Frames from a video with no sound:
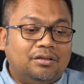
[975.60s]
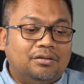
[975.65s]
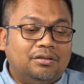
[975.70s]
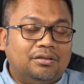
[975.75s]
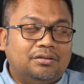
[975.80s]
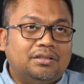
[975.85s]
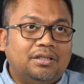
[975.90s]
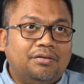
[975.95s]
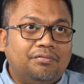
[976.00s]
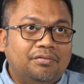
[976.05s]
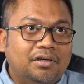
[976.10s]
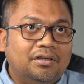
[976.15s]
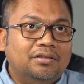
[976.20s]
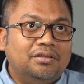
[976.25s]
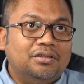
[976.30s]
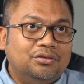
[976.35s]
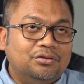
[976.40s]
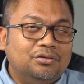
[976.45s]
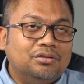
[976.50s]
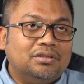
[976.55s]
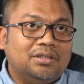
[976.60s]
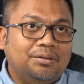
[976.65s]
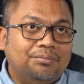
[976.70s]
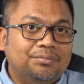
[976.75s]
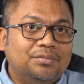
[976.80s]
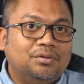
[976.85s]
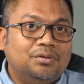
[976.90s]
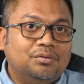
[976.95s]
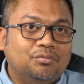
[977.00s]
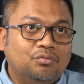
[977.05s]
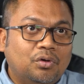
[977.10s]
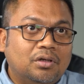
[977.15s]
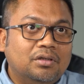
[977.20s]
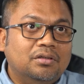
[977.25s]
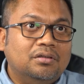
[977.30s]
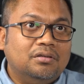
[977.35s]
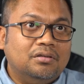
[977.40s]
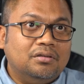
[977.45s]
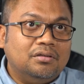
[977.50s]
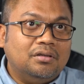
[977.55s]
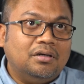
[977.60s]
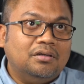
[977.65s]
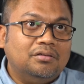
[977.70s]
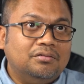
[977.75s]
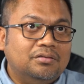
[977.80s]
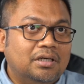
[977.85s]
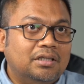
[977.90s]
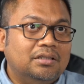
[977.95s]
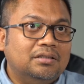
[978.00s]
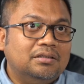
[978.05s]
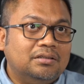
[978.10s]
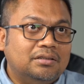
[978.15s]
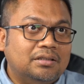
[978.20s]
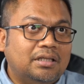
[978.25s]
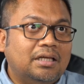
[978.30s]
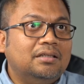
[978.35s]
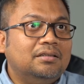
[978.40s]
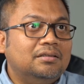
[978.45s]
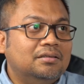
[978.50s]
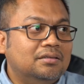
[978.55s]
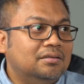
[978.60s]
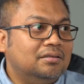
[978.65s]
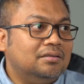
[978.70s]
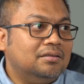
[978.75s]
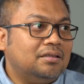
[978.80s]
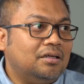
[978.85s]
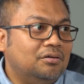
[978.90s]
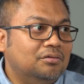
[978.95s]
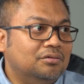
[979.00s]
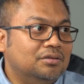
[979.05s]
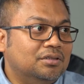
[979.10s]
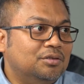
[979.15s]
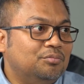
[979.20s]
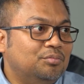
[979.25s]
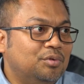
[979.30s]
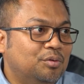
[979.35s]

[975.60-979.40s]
it's 700 euros times 110,000